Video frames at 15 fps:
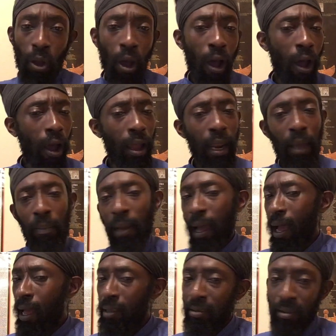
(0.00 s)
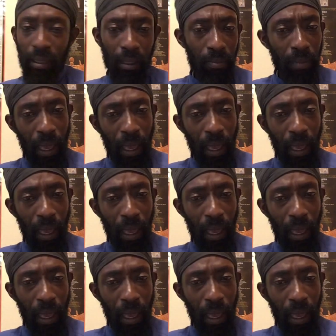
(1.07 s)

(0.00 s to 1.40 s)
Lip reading: all I'm asking,